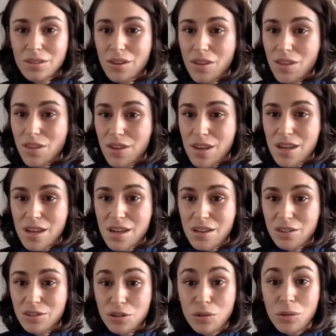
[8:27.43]
the
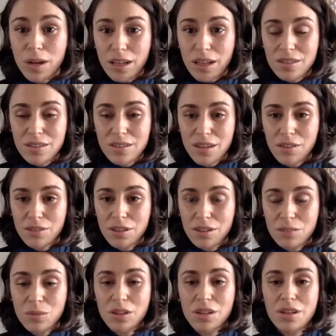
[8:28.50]
doings of the
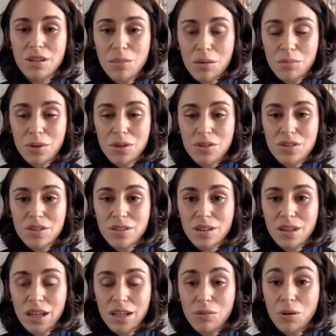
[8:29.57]
community members
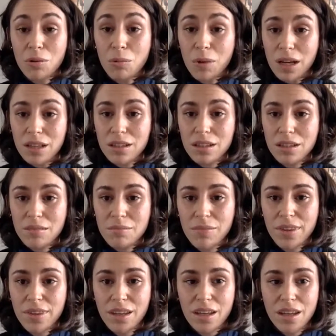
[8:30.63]
that you are with.
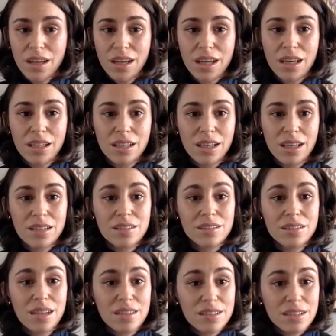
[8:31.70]
And it
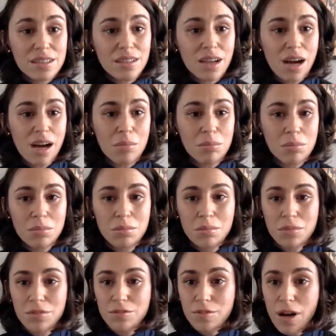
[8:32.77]
doesn't come
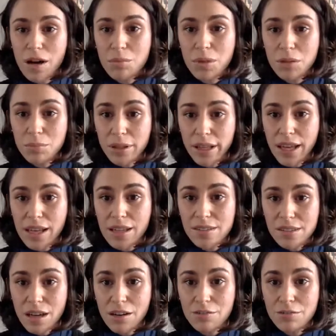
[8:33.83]
from a
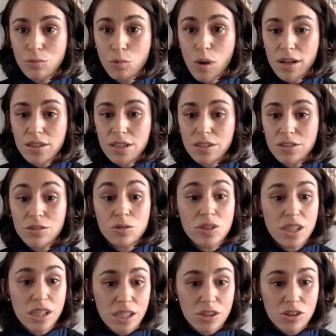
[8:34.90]
place of wanting to
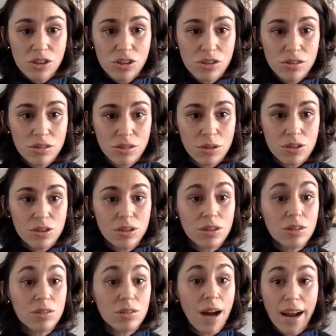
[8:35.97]
teach or to
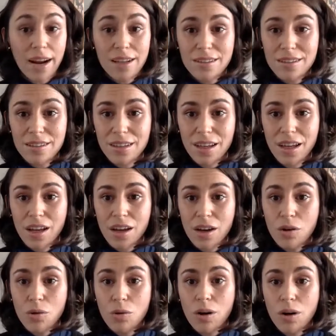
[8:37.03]
correct
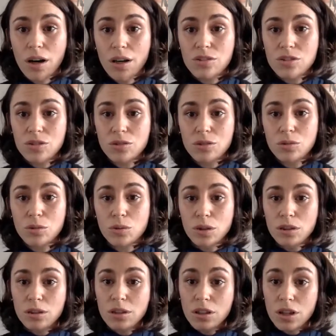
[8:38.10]
or to
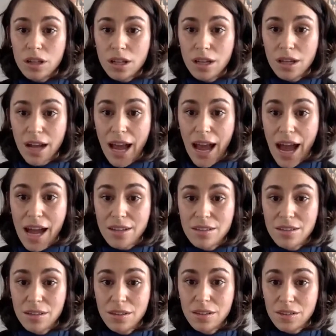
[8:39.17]
look at
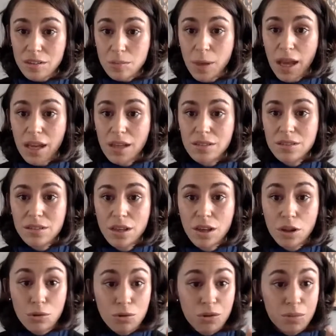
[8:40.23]
the space
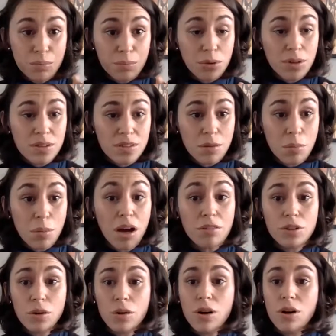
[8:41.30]
through the prism
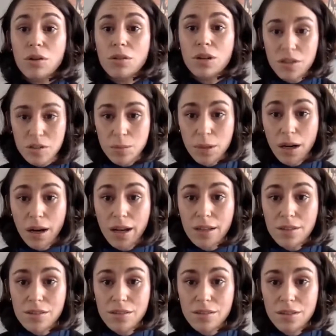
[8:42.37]
of your own
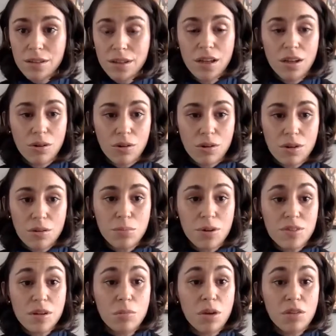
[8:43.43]
experience or the
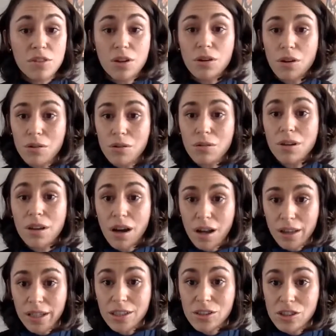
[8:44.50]
prism of your own
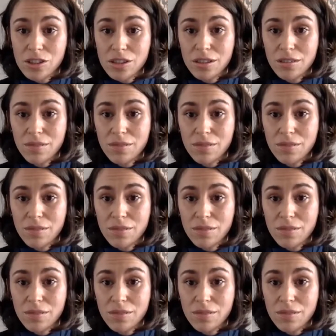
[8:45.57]
knowledge.